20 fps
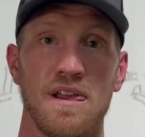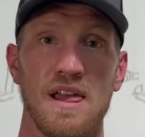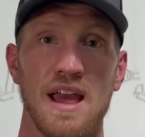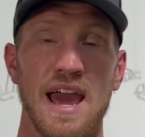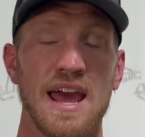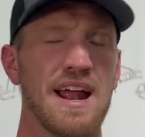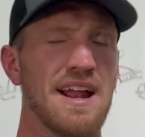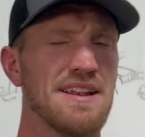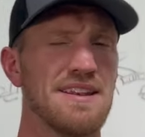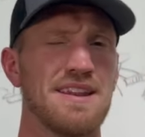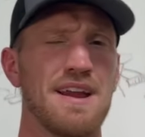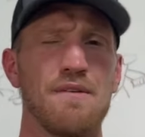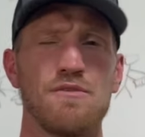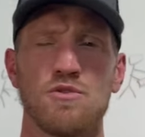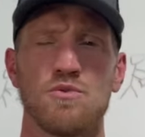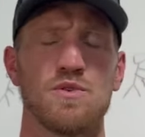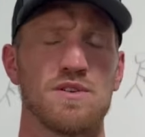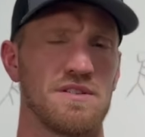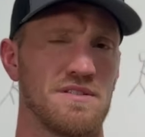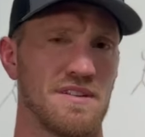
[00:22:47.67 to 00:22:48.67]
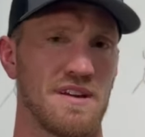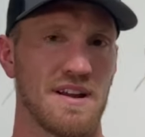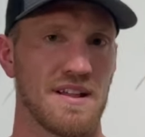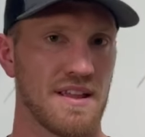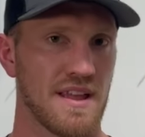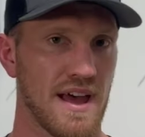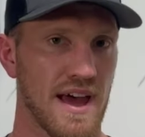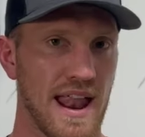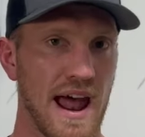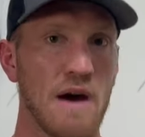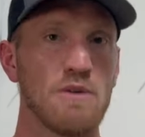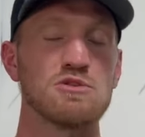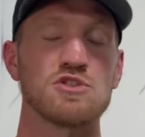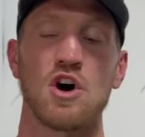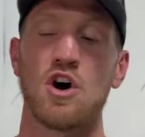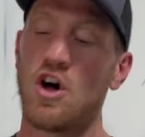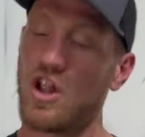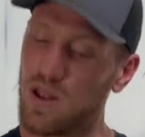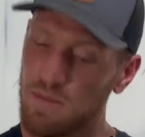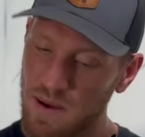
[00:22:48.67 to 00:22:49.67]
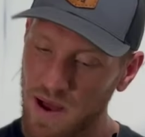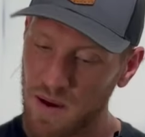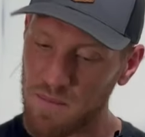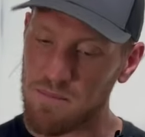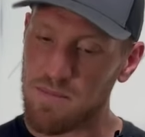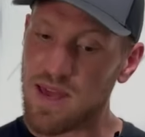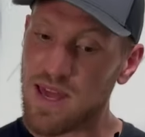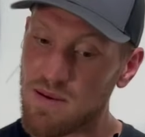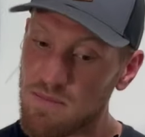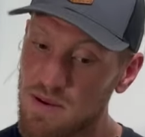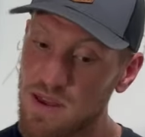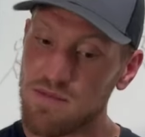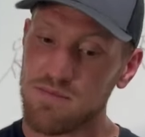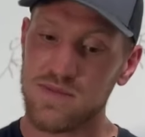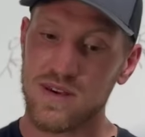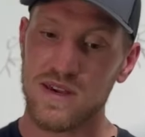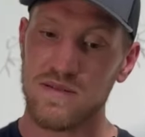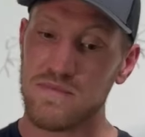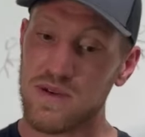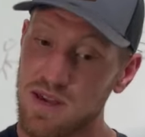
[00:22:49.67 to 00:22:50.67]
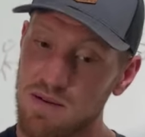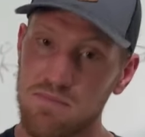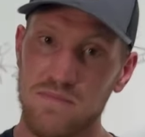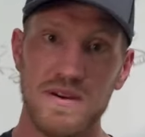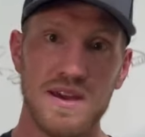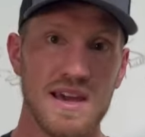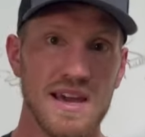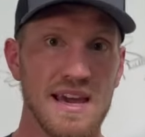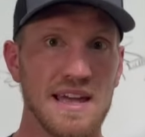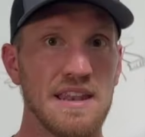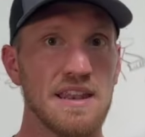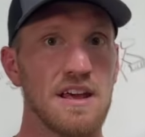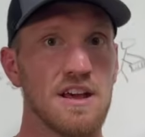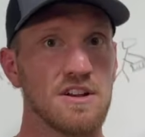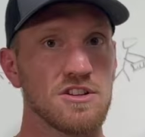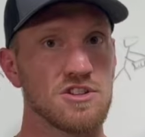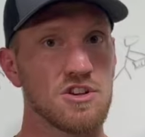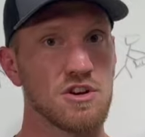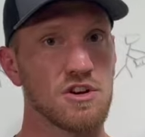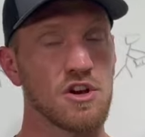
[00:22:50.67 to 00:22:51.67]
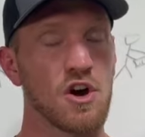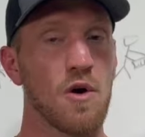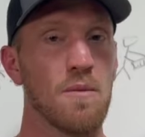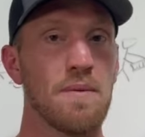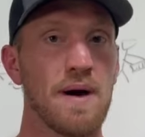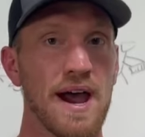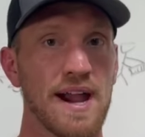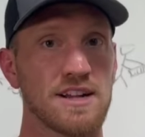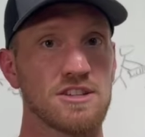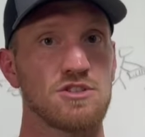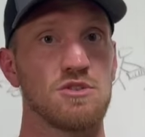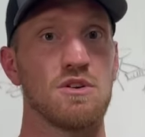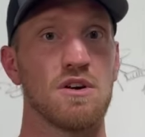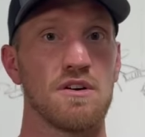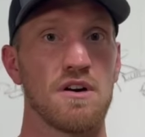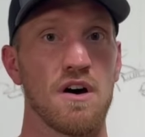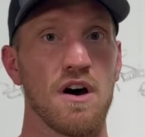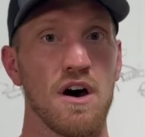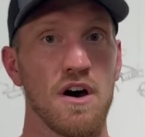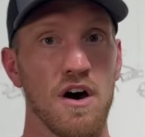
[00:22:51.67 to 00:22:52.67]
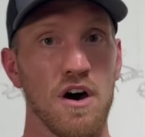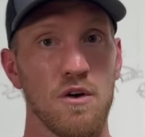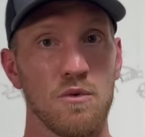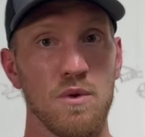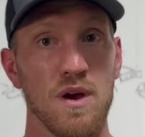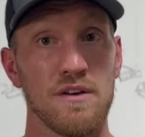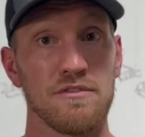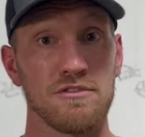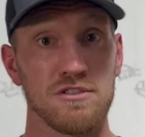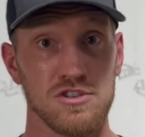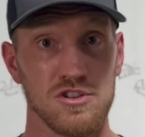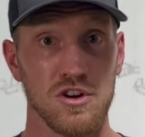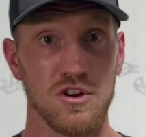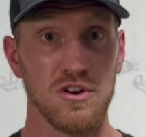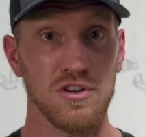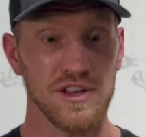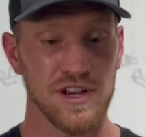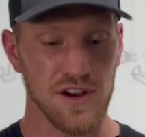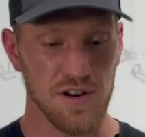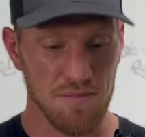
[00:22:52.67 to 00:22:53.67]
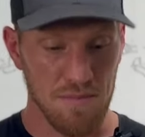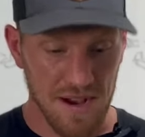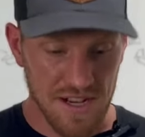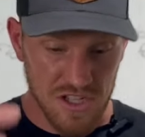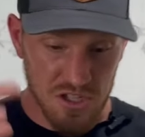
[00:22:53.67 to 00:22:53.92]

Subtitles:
and I never would have done that. I was all about me. And to go back to a reference earlier, my